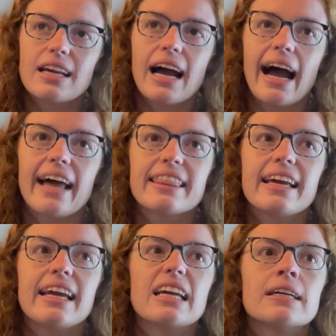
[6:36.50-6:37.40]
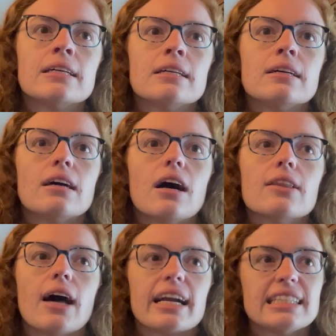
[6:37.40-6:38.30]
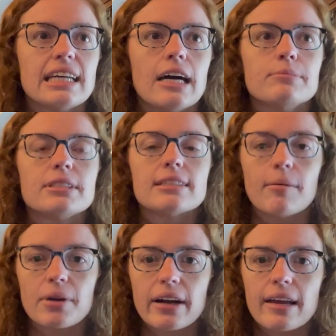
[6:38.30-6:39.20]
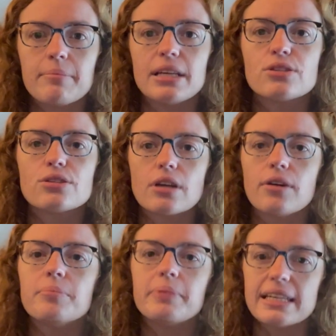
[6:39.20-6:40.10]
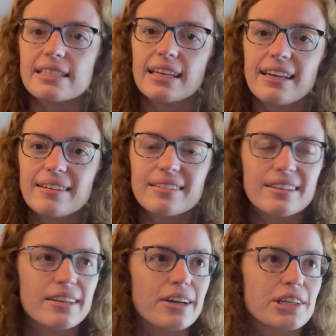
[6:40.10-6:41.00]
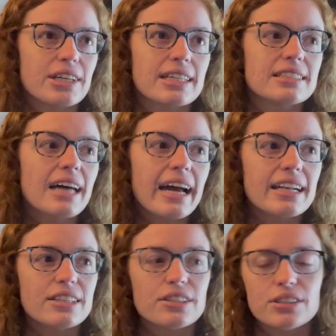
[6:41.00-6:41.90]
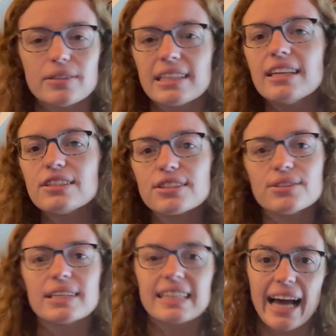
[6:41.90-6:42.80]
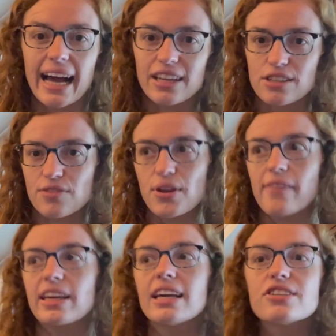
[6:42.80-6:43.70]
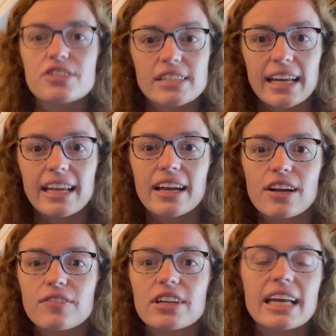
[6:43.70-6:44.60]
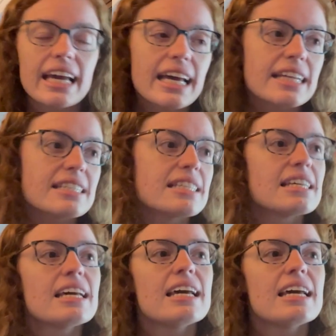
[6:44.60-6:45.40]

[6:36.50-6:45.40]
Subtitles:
I think a lot of times summer can be so busy. You know, you're excited, you're doing this, you're doing that. You know, if you have kids, you're taking care of your kids.